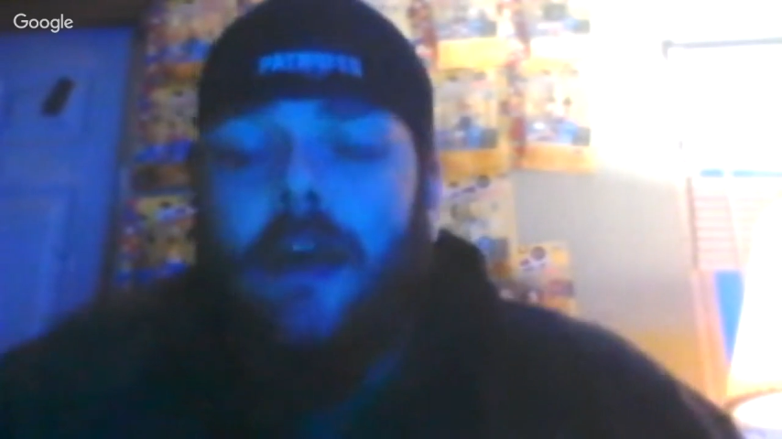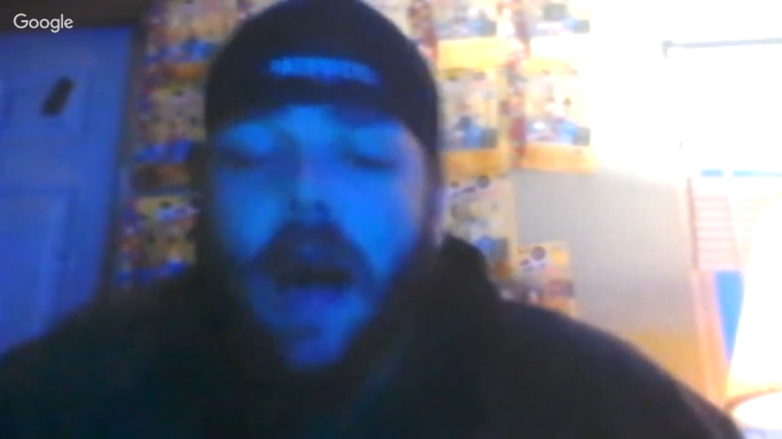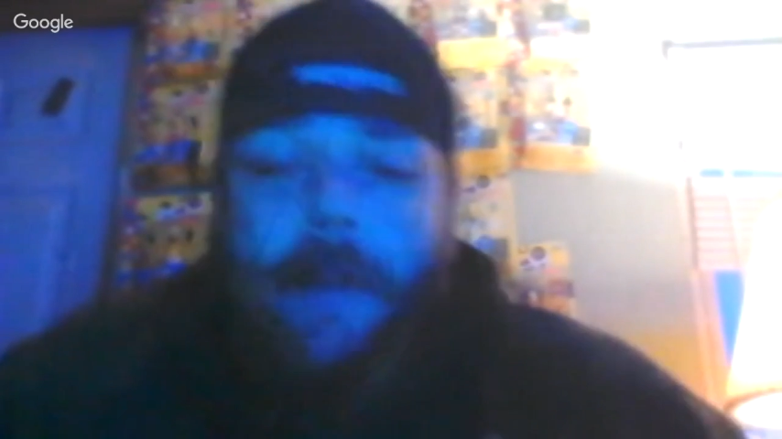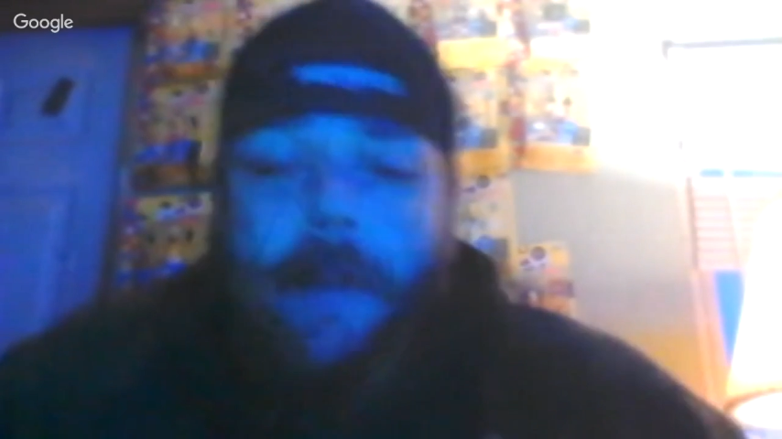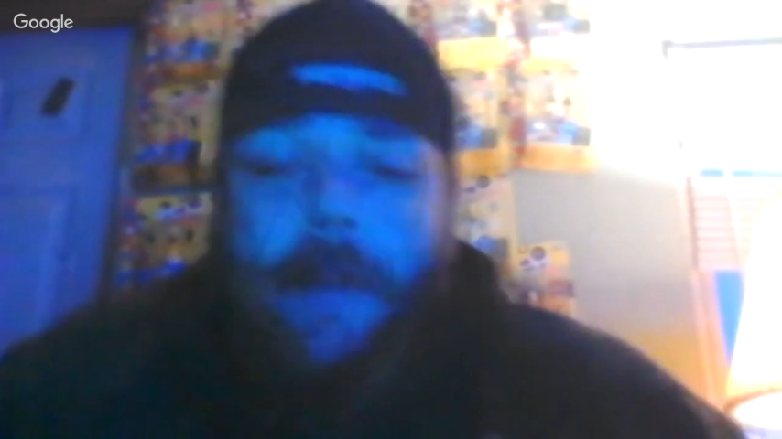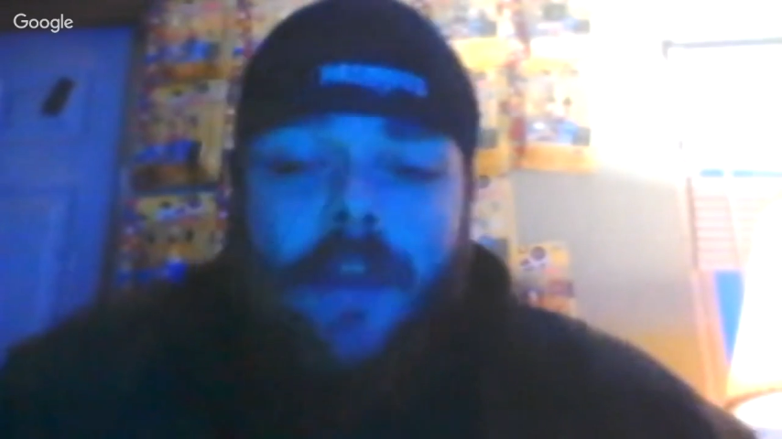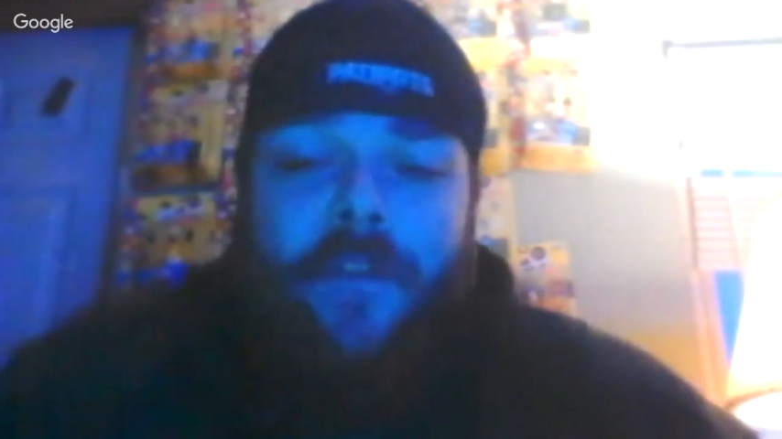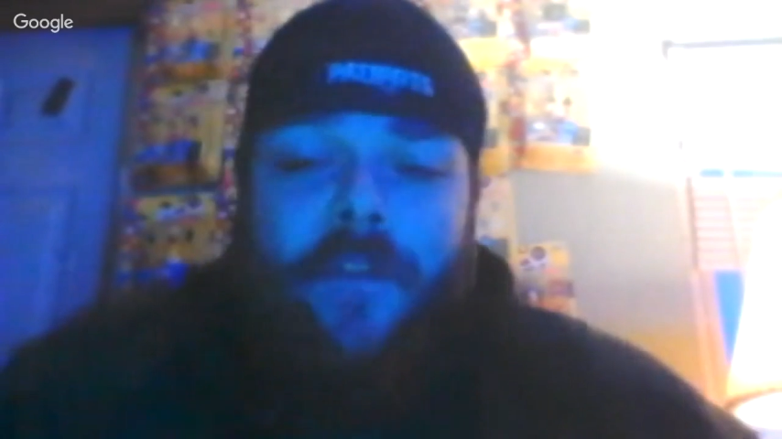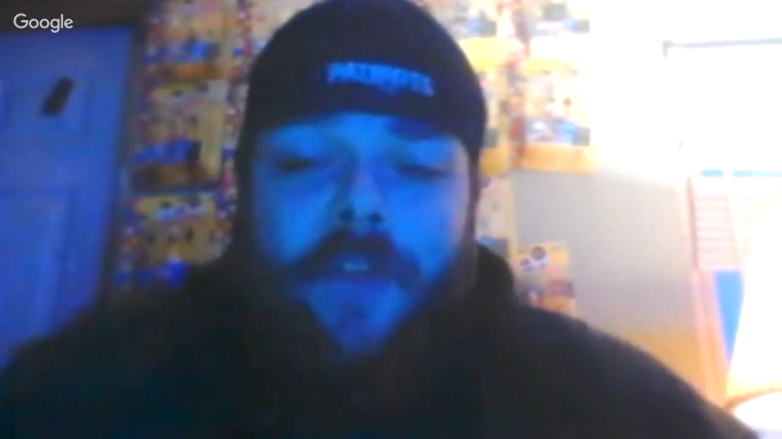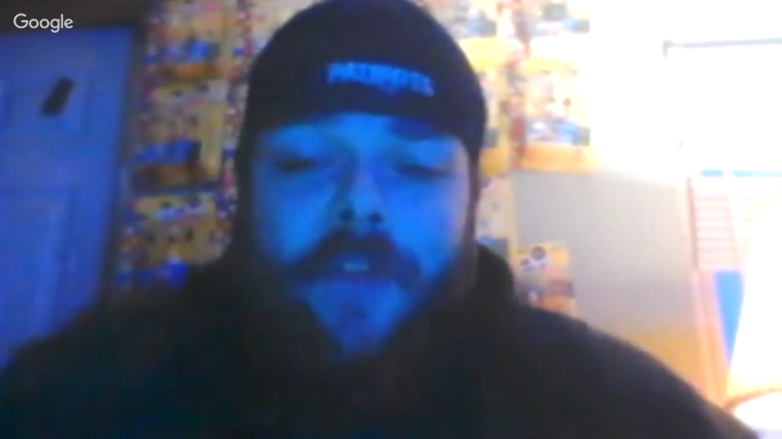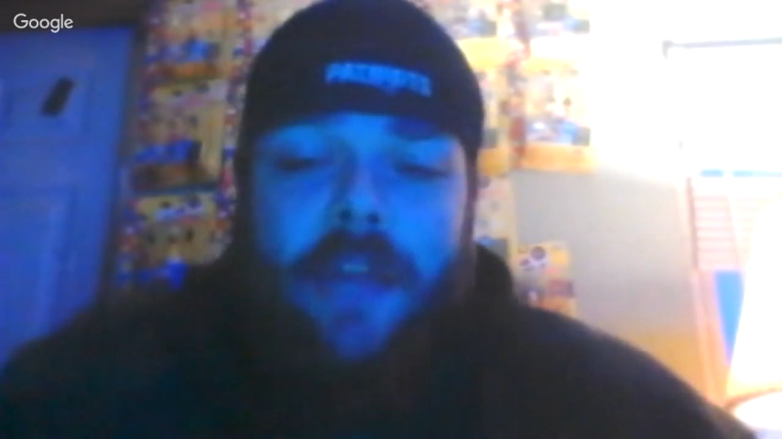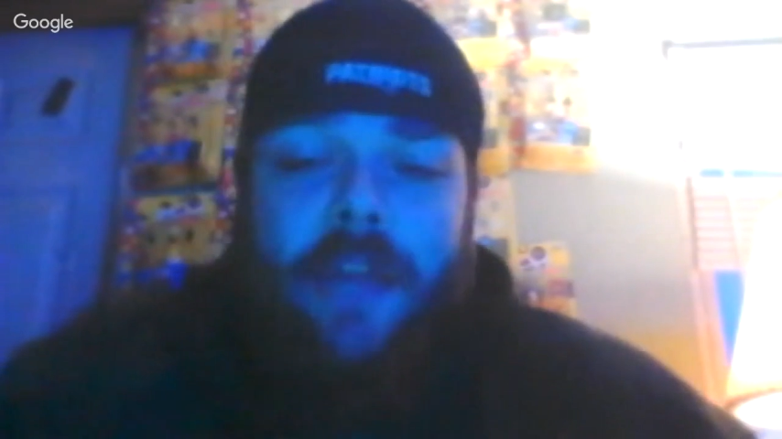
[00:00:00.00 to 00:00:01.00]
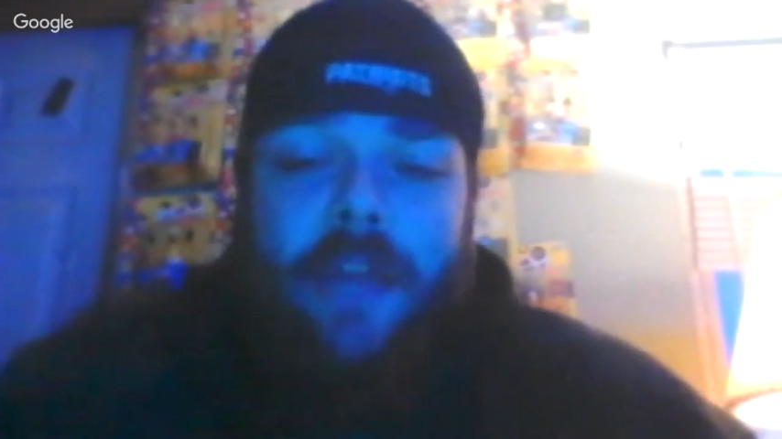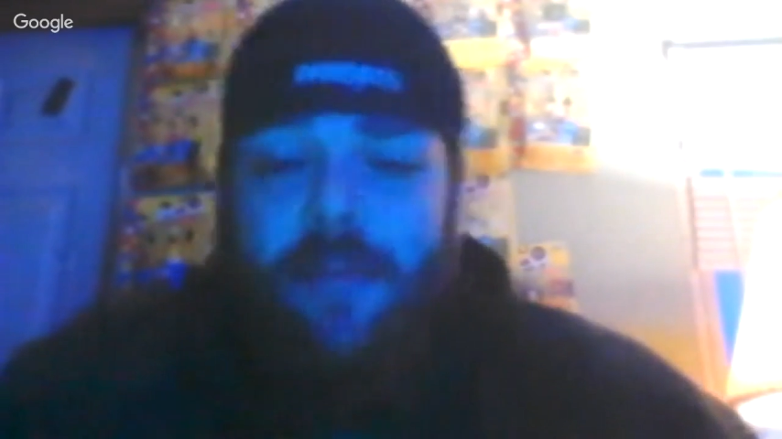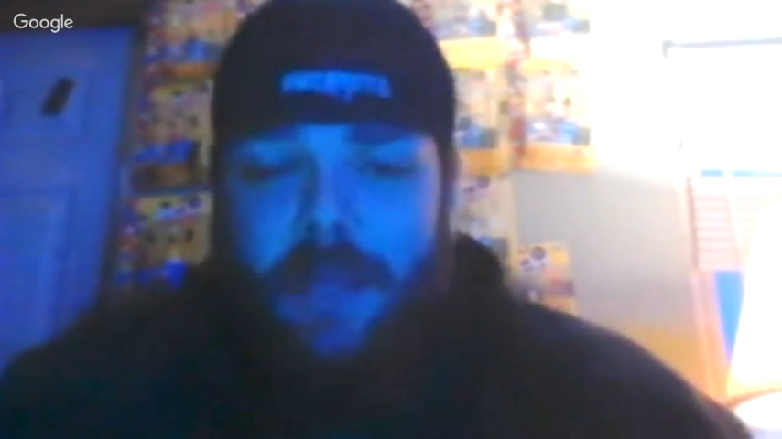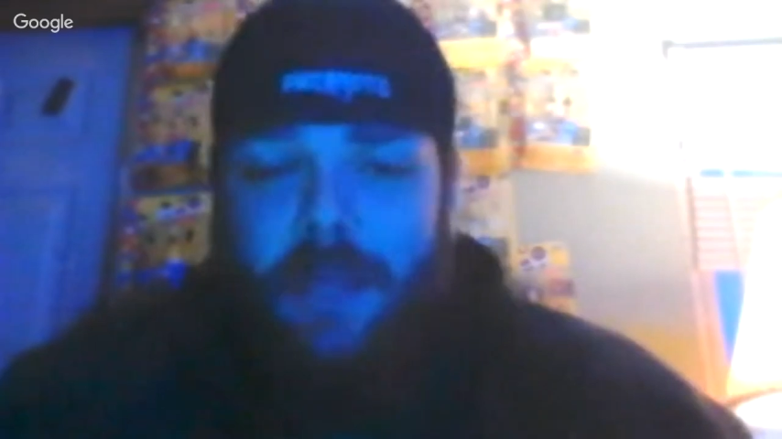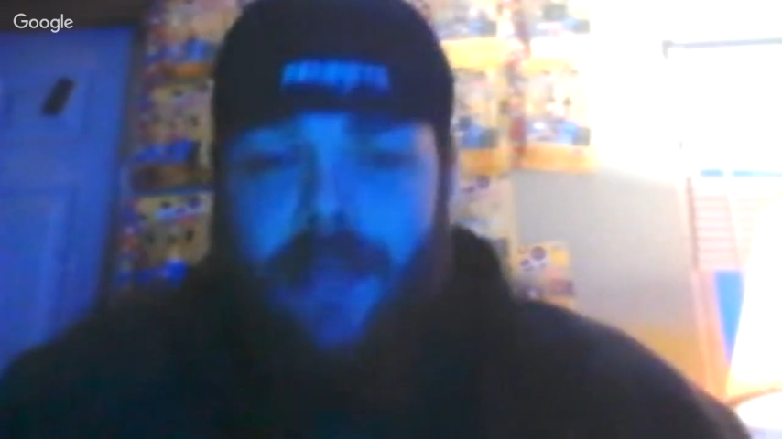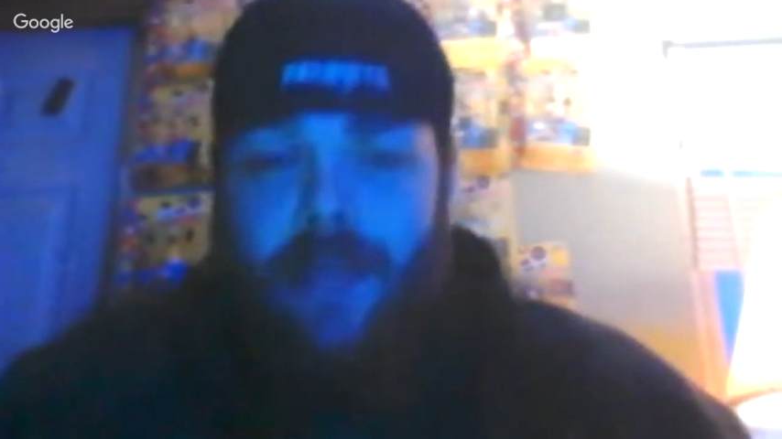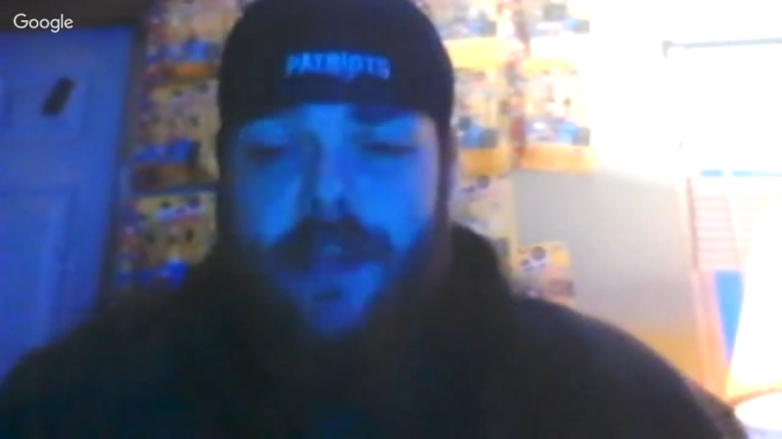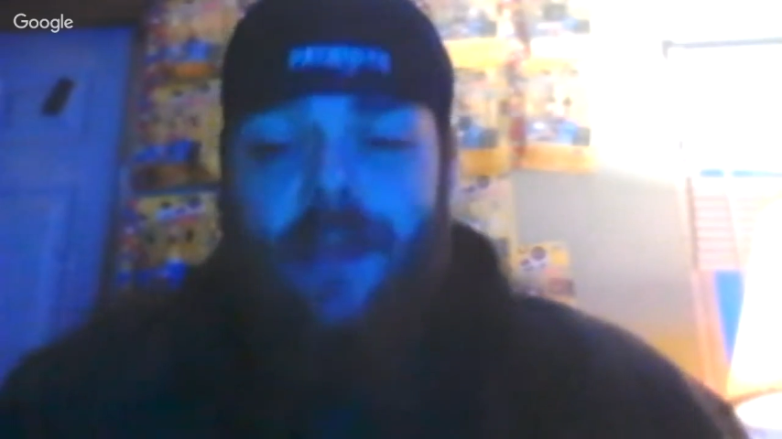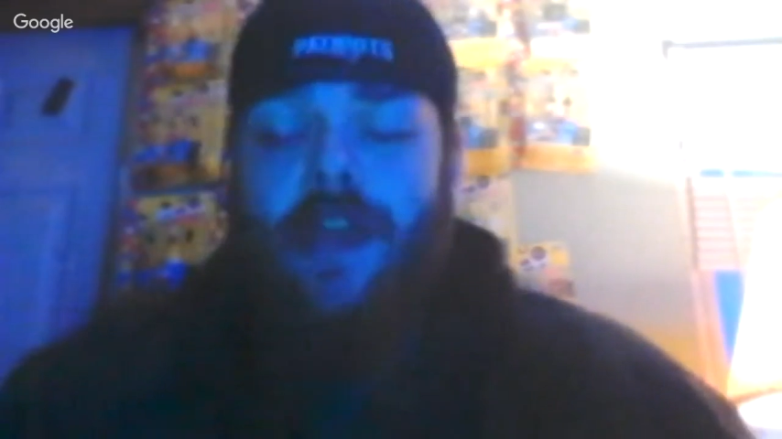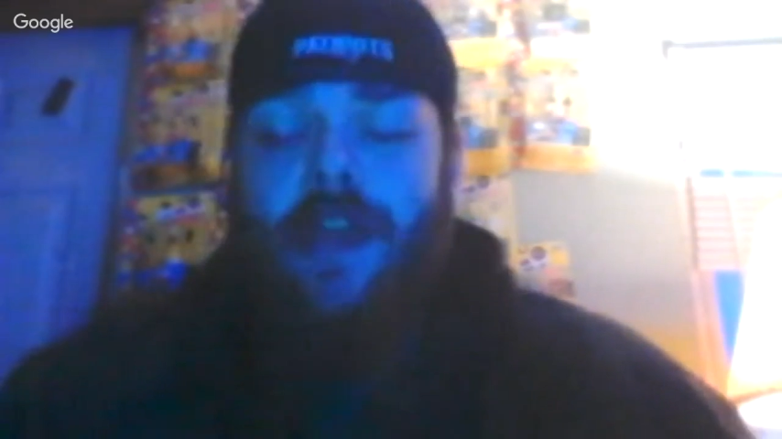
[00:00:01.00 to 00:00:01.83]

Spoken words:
I'm a heel fan, and to me,